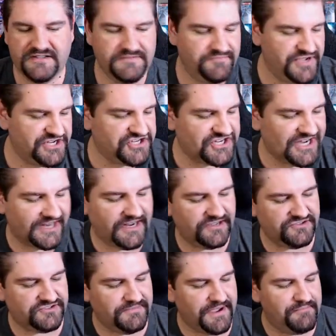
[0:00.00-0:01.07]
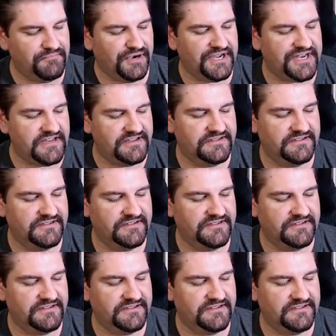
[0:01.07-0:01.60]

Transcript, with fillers: Big shout out to my buddy.